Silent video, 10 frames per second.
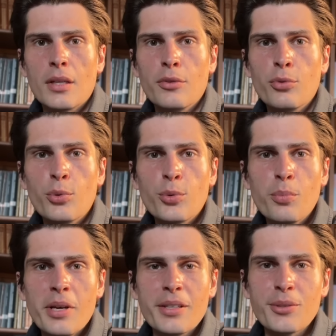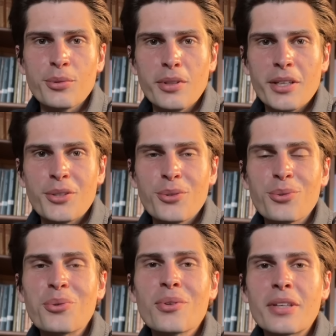If you wouldn't mind, I would like you
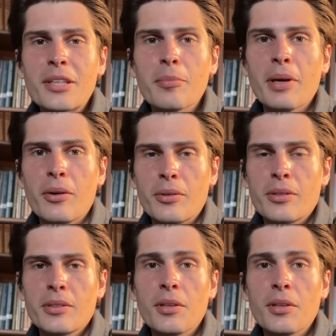to think about